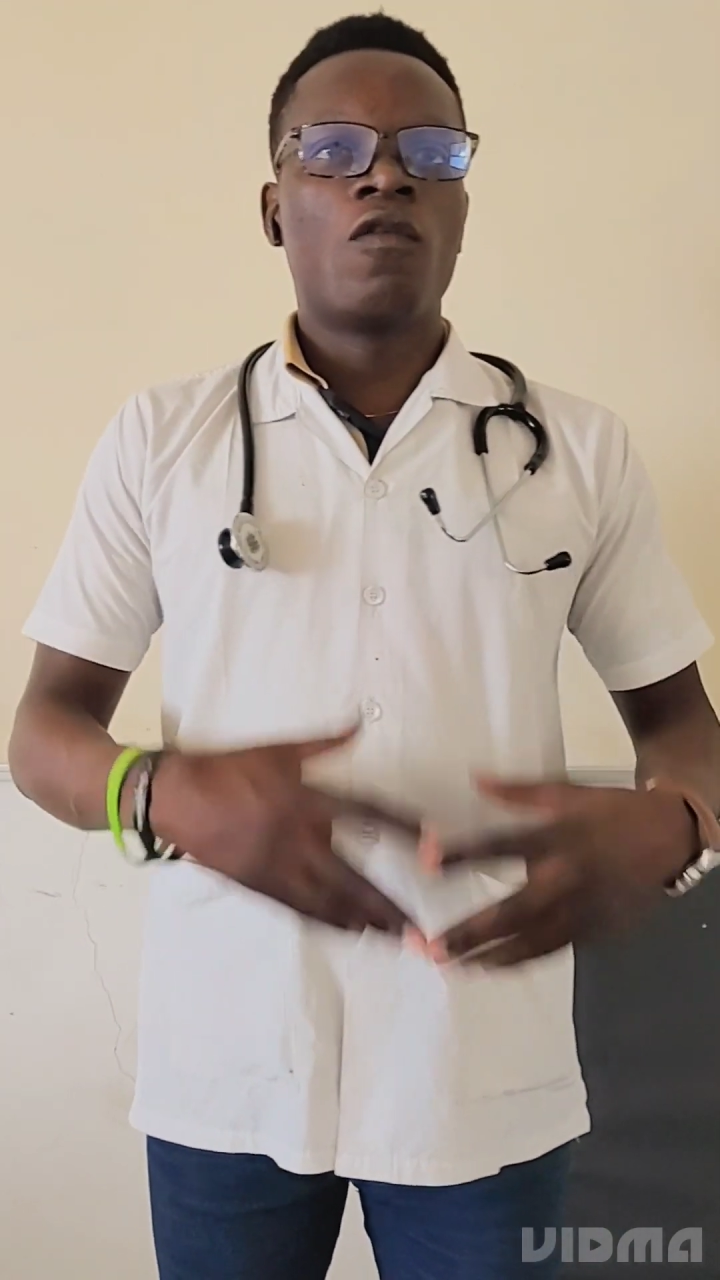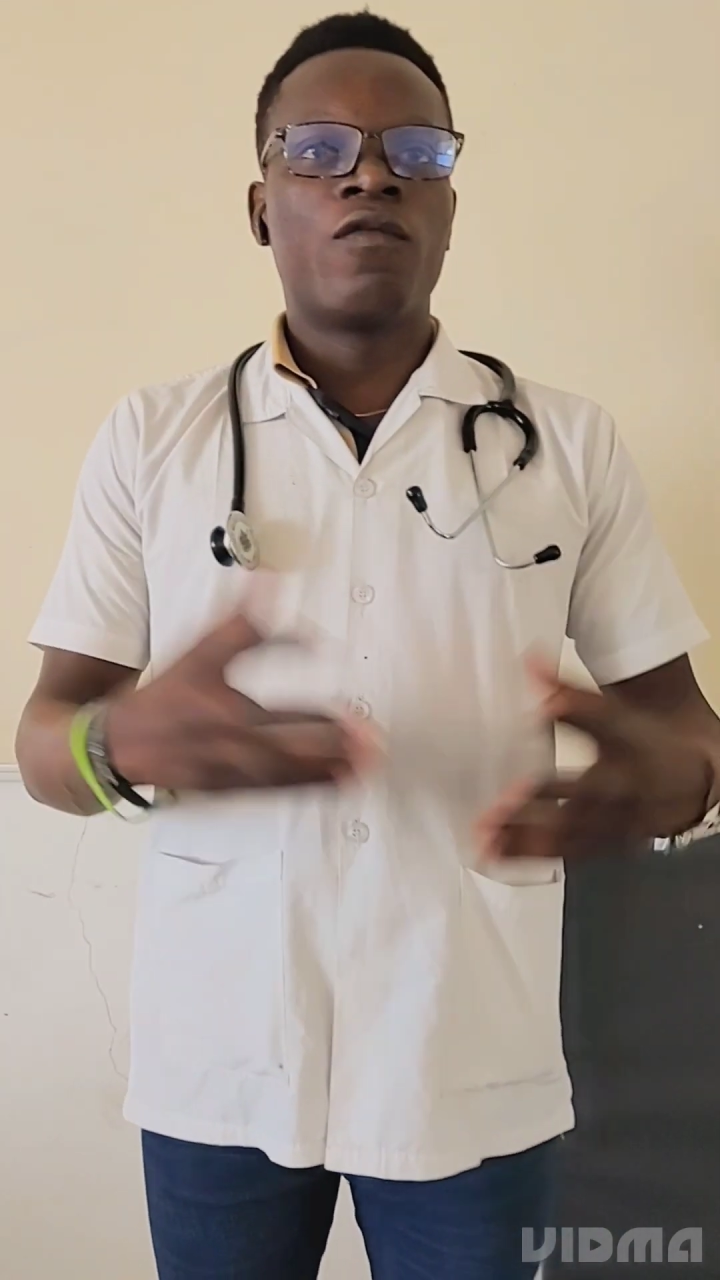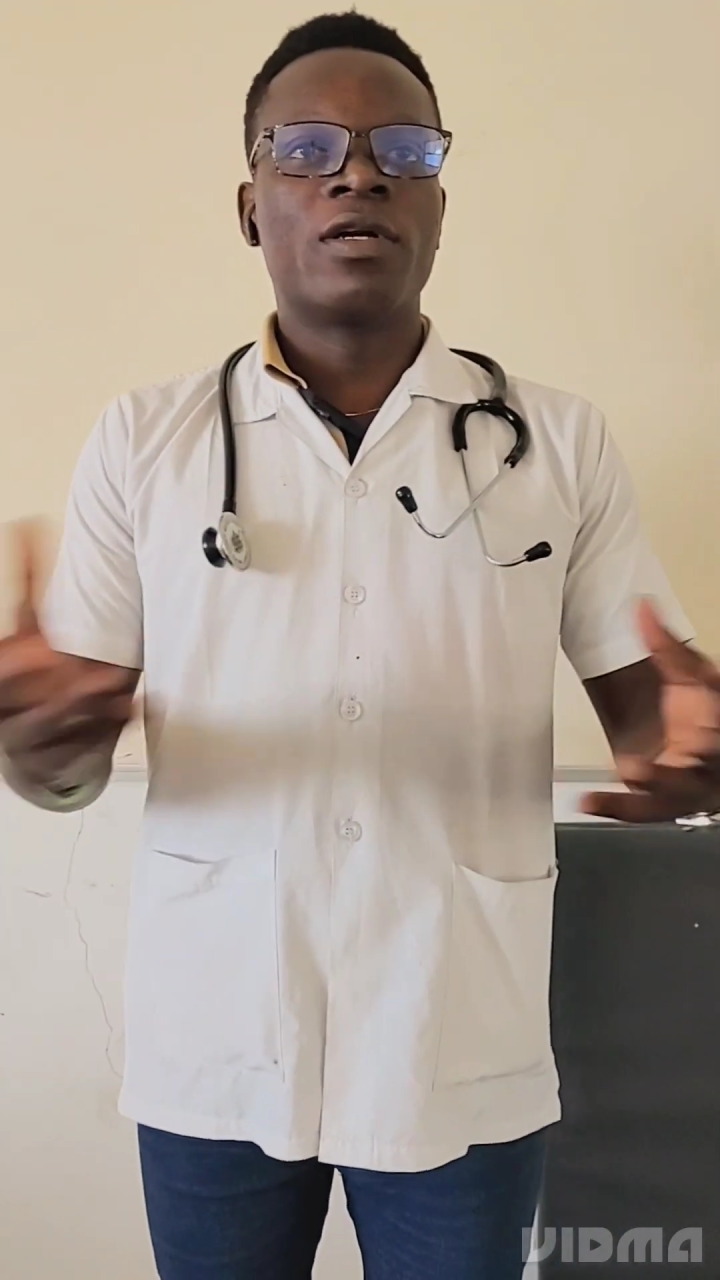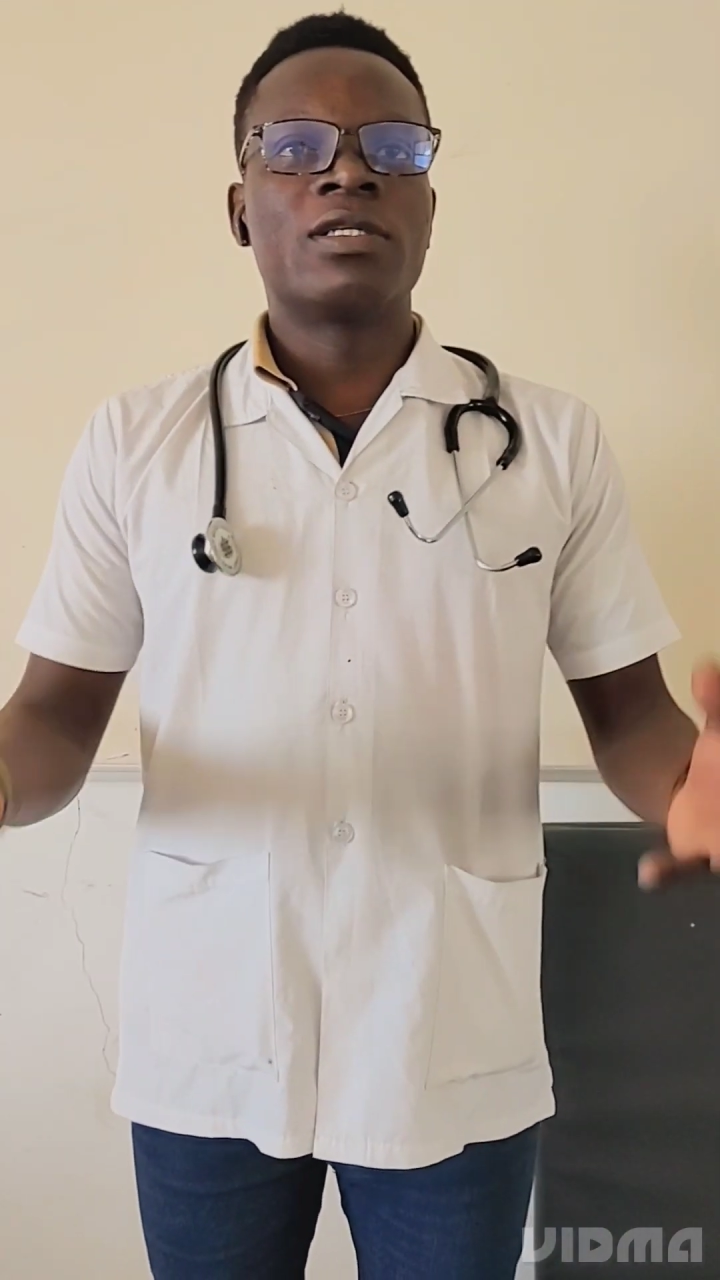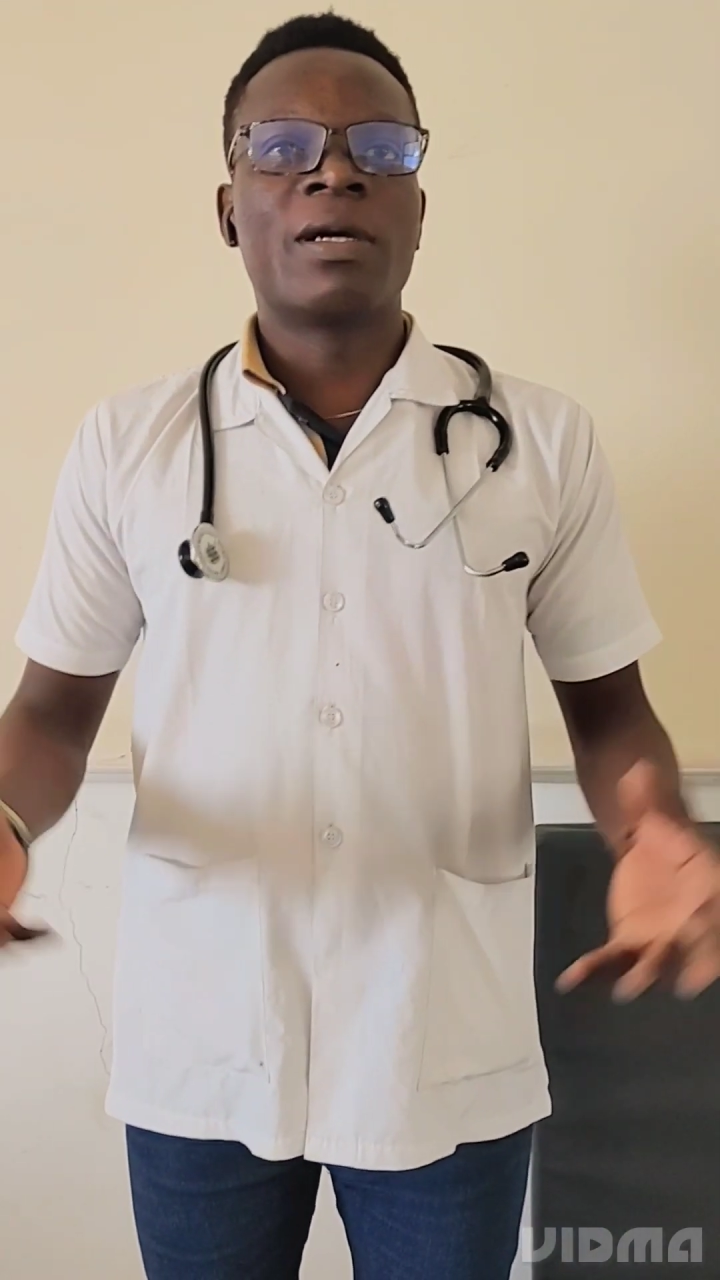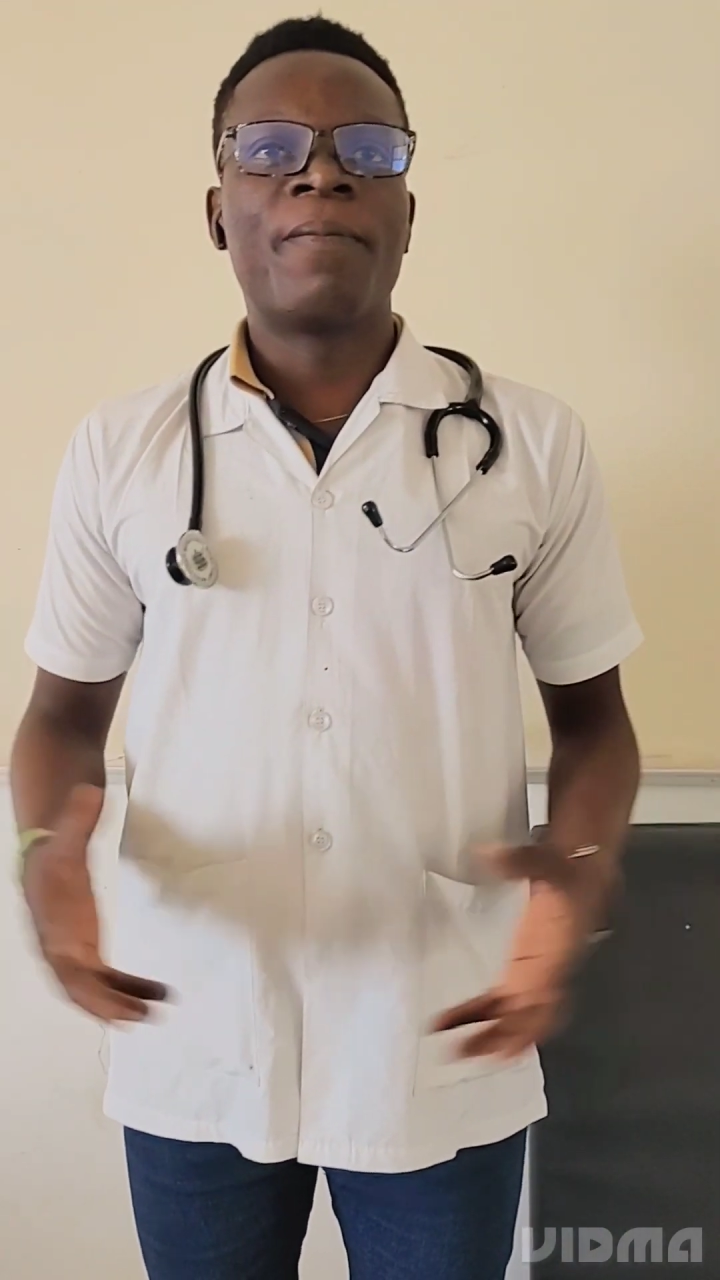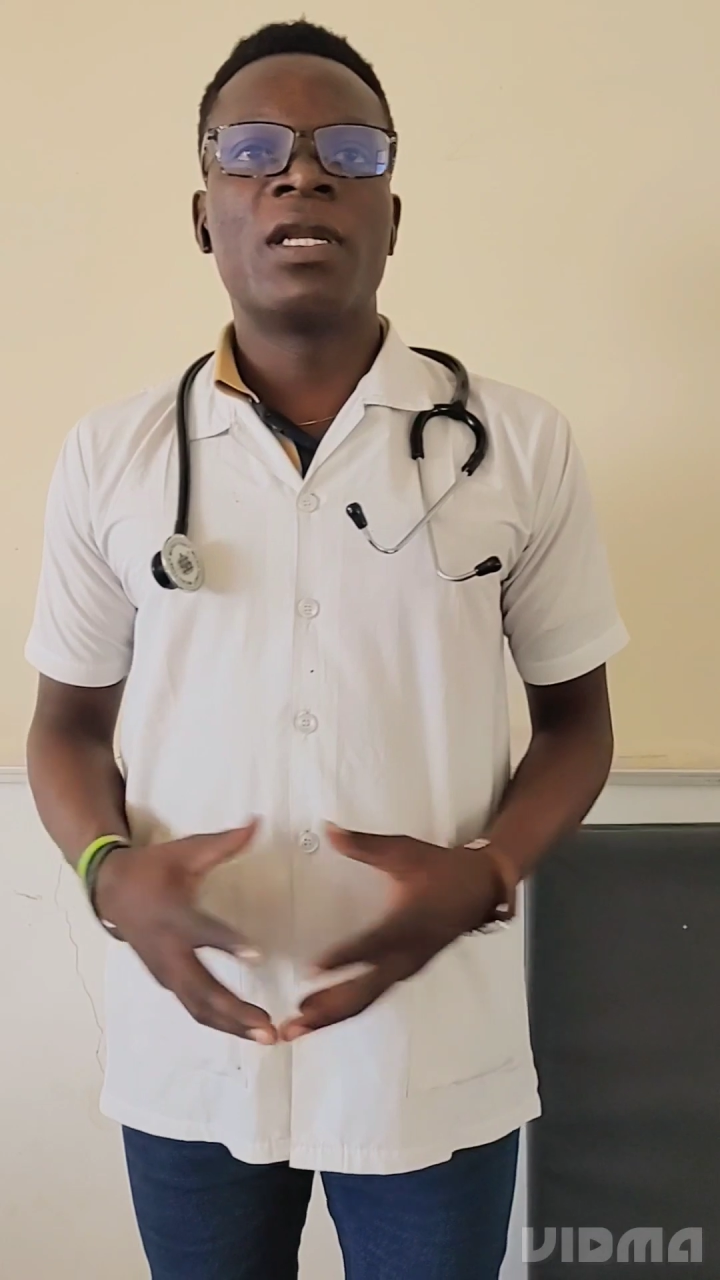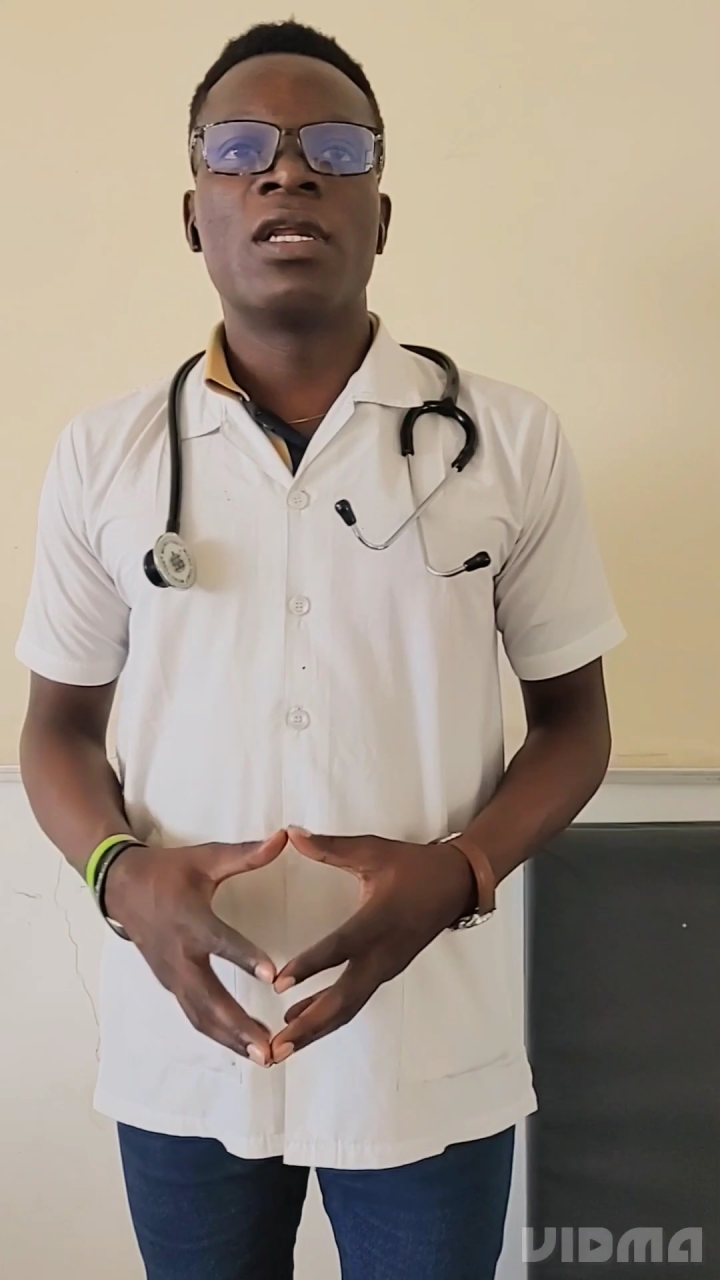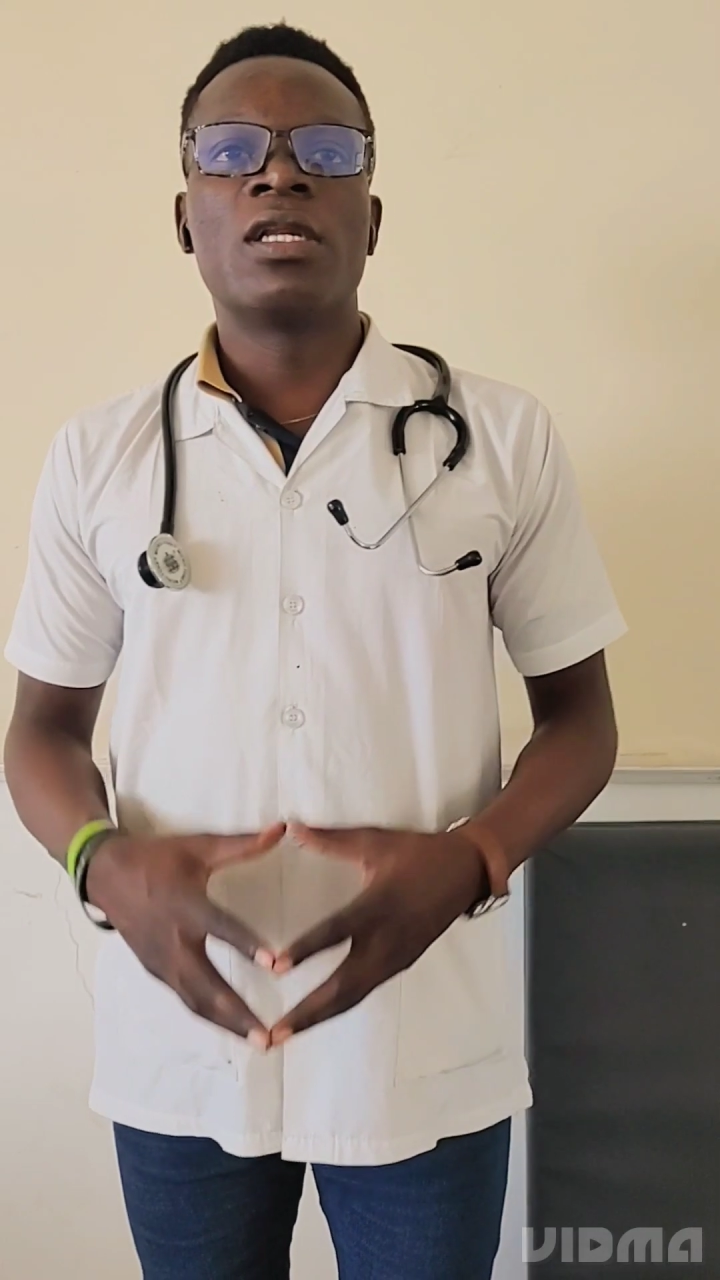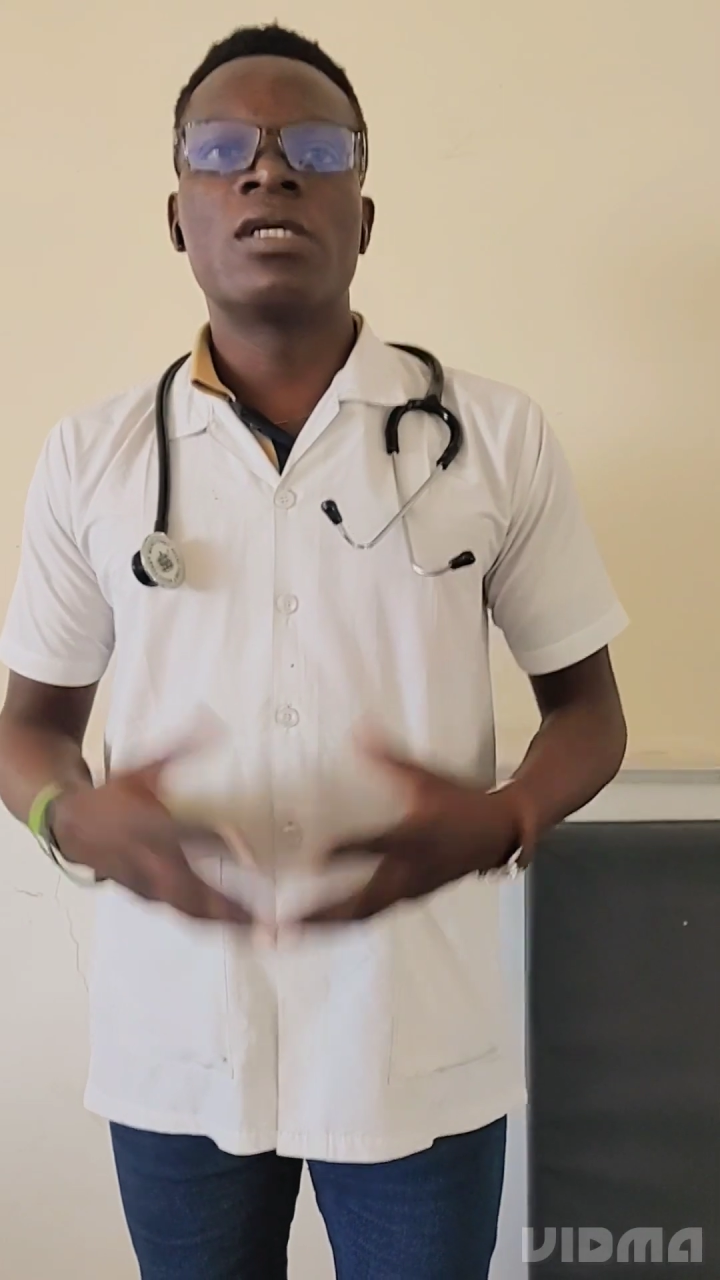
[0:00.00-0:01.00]
of what is
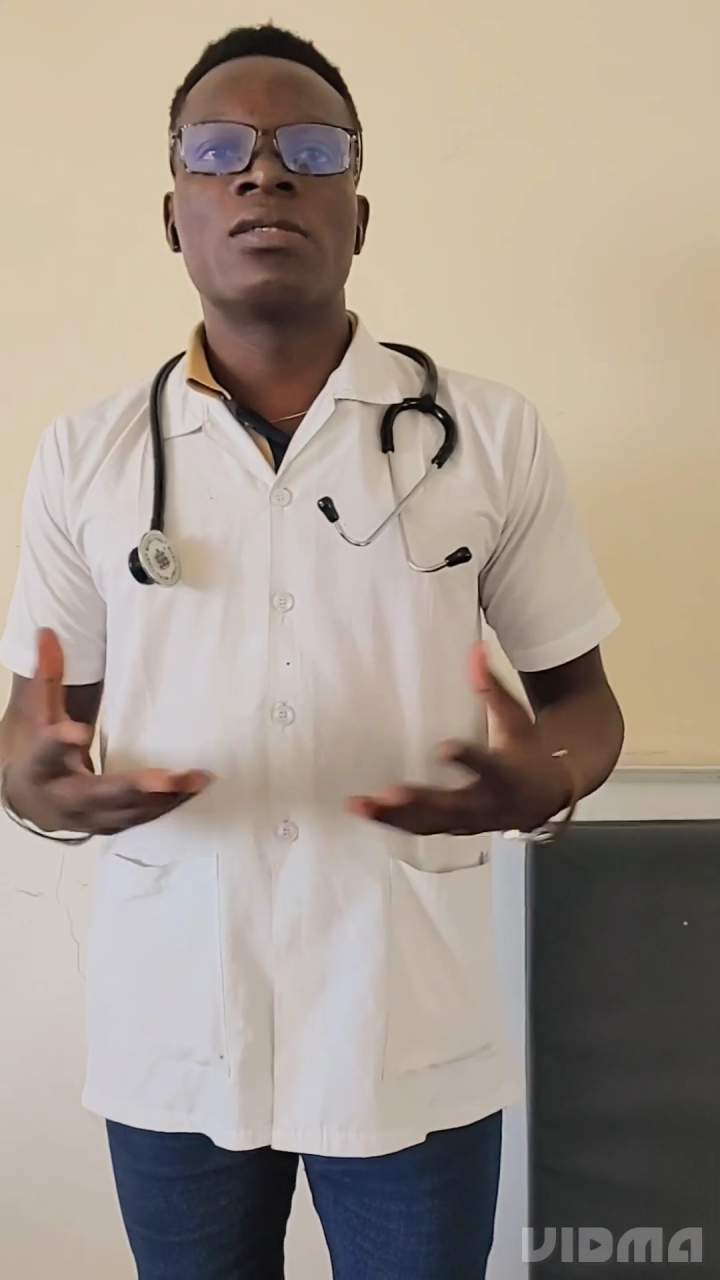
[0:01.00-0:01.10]
happening in